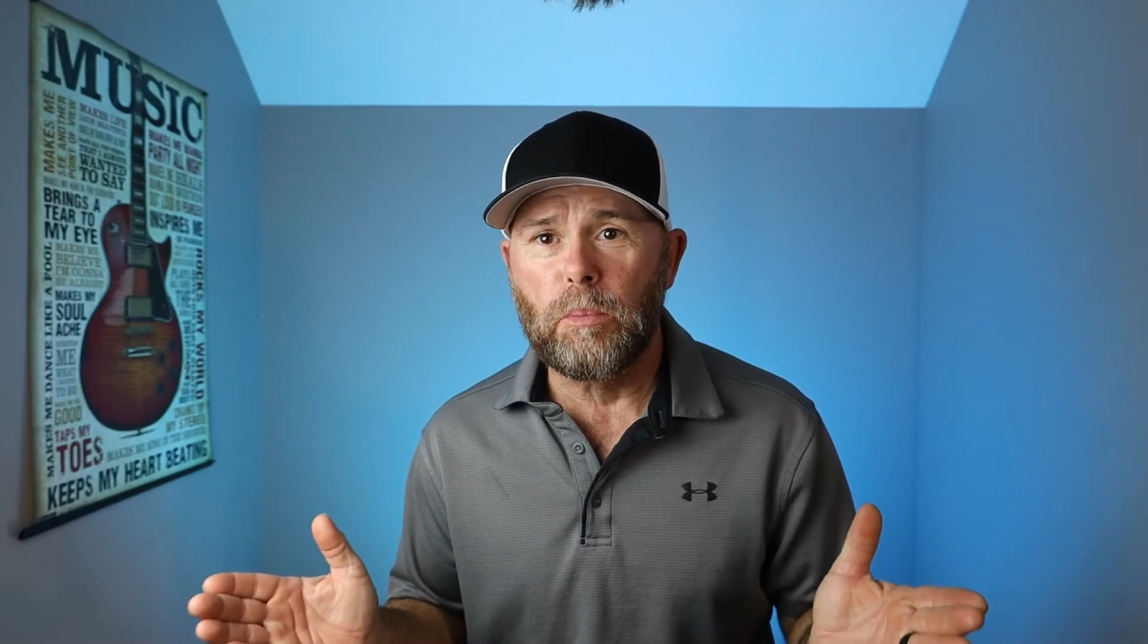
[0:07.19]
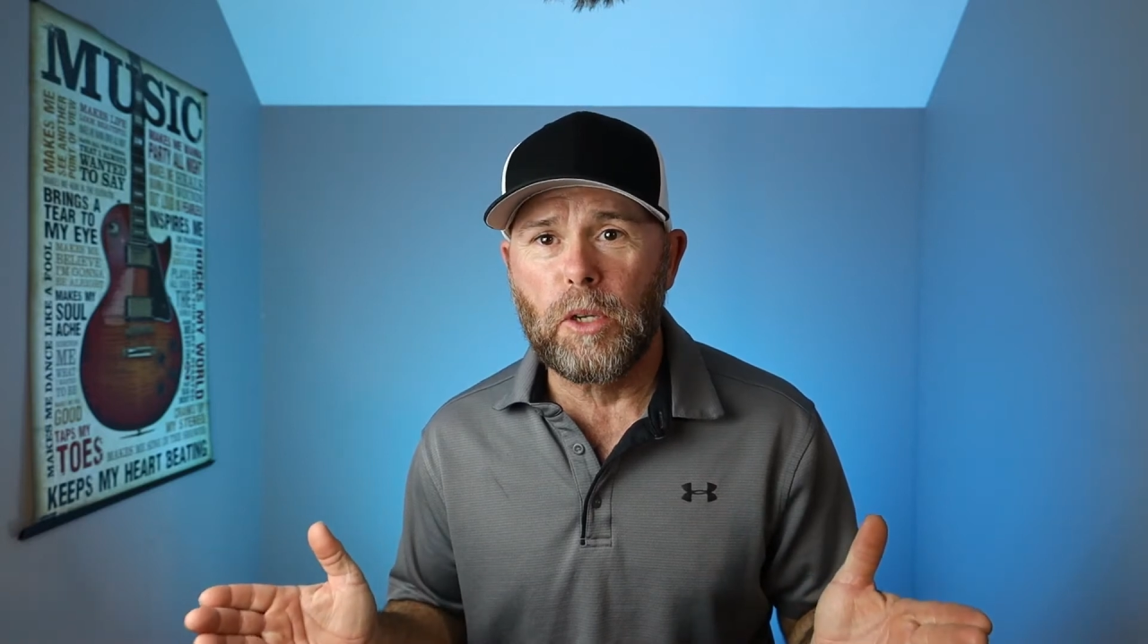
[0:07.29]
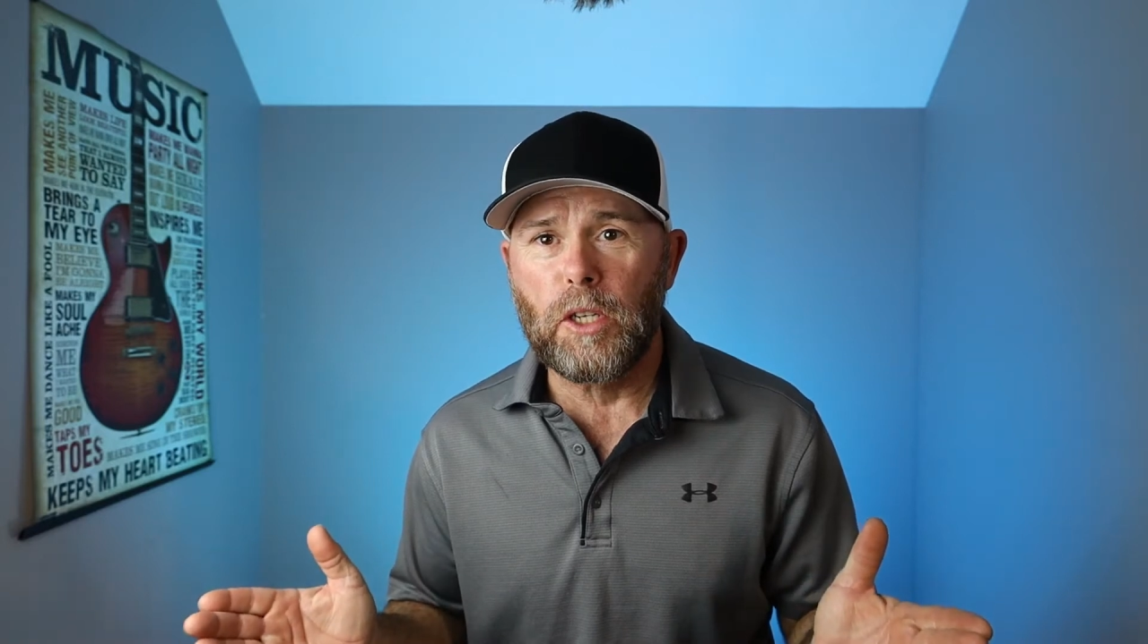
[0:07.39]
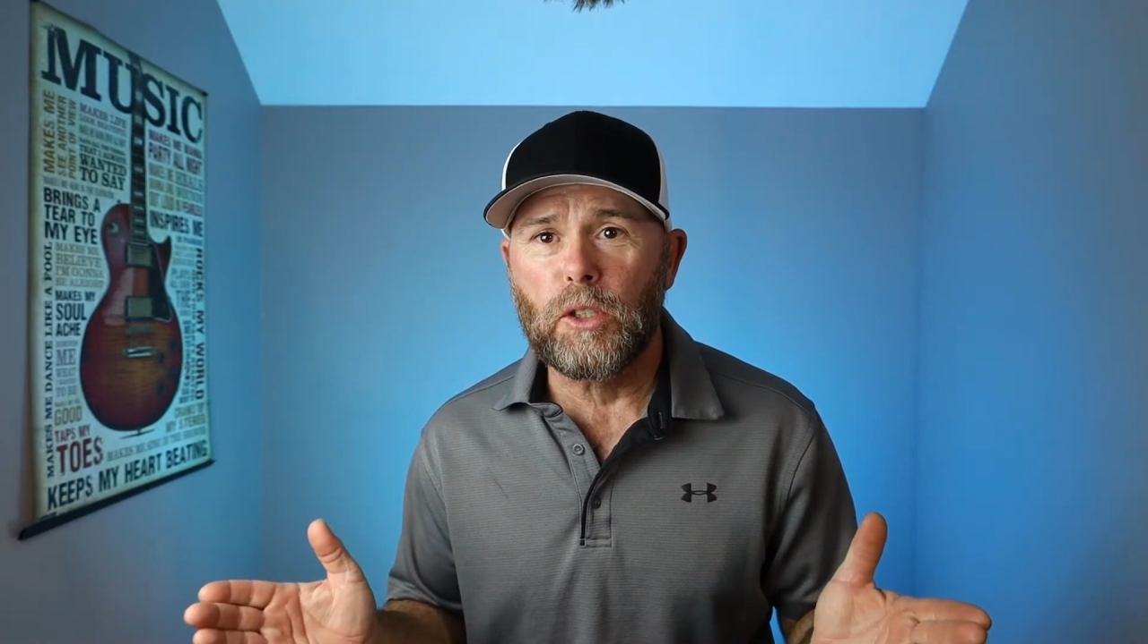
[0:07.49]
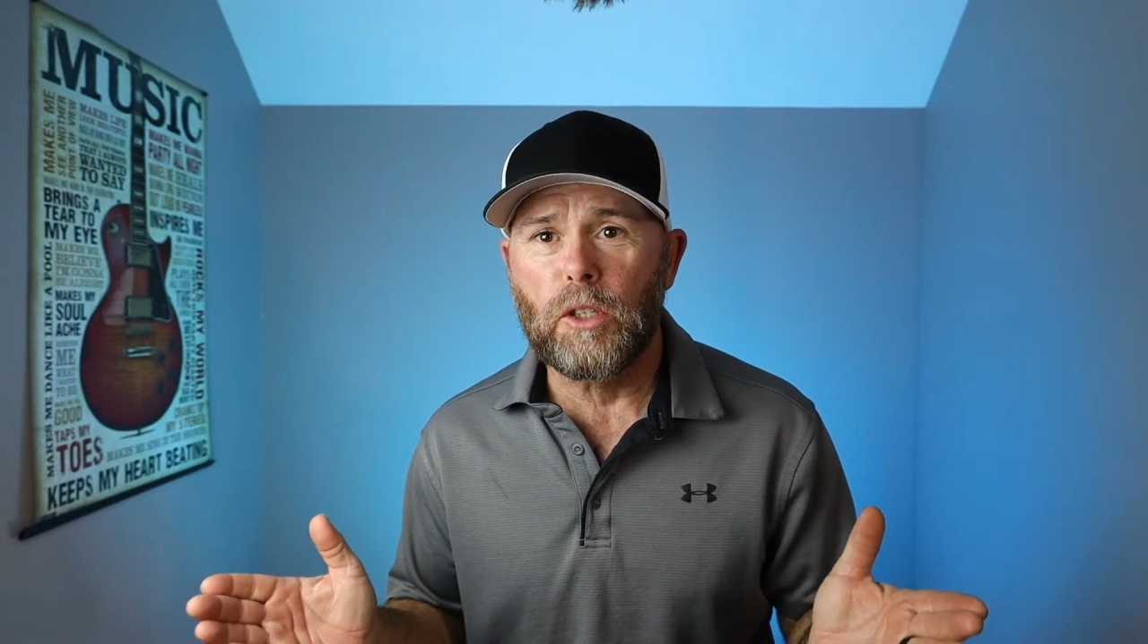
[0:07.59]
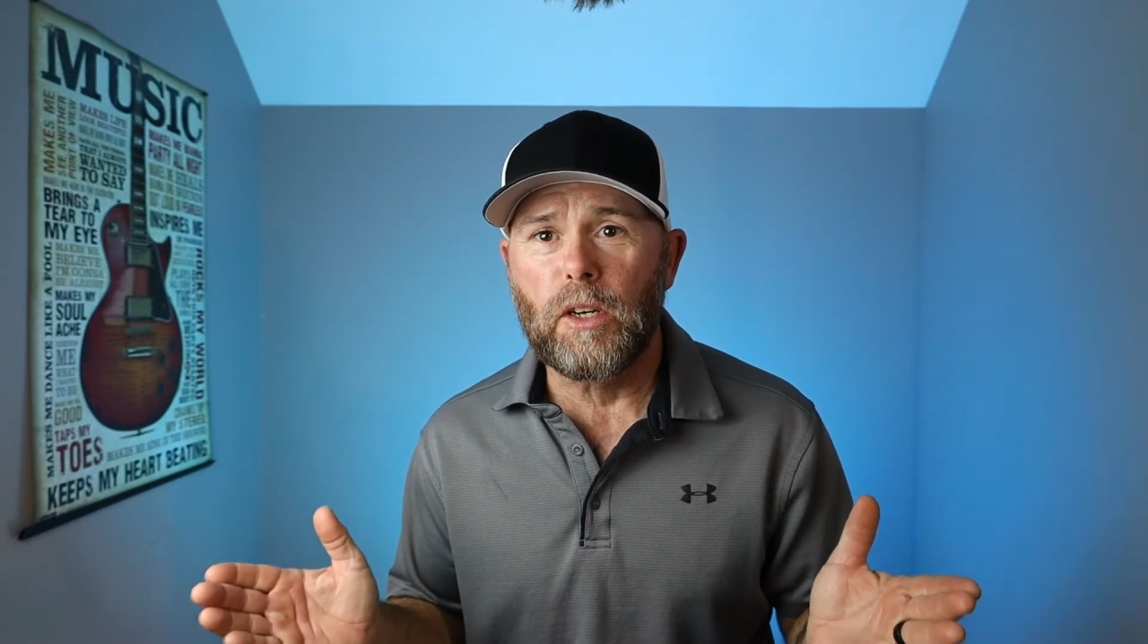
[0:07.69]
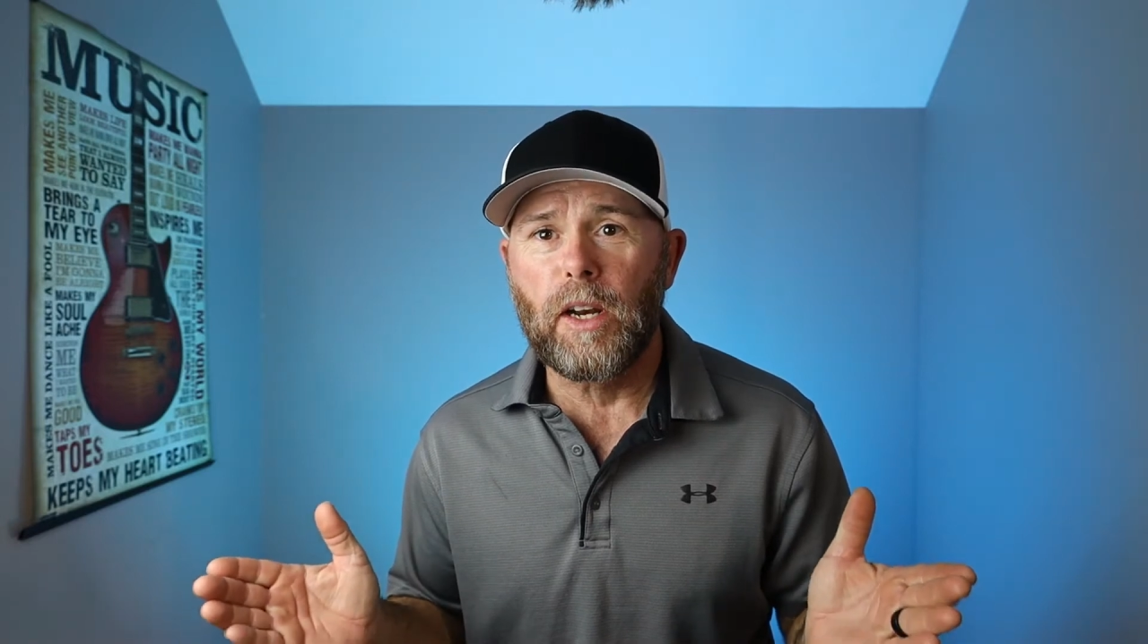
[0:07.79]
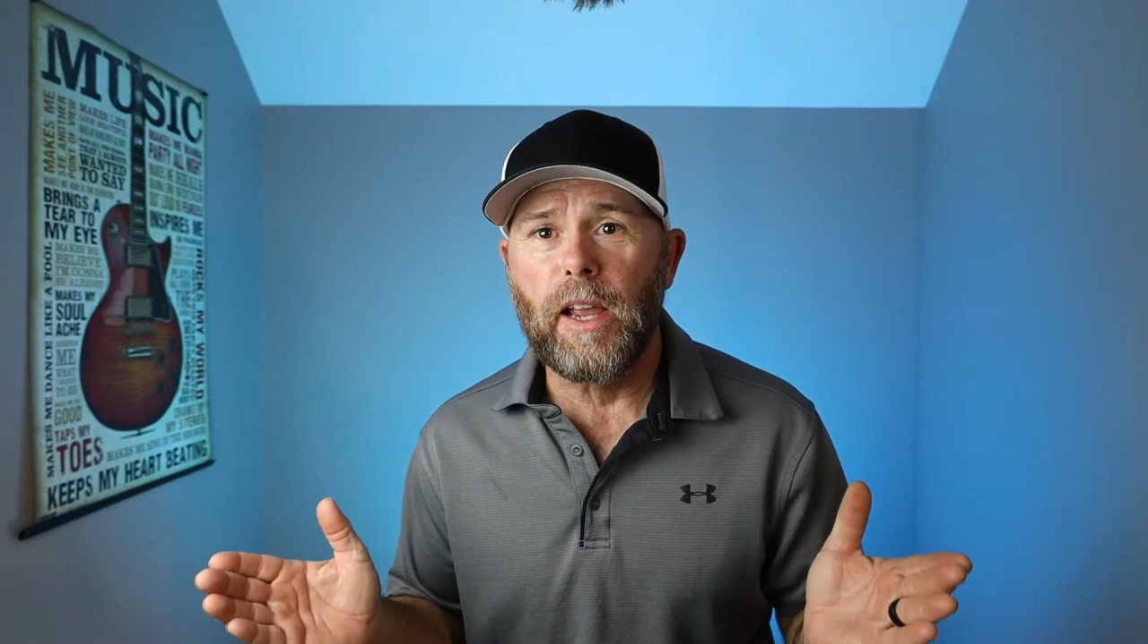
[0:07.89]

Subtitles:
picture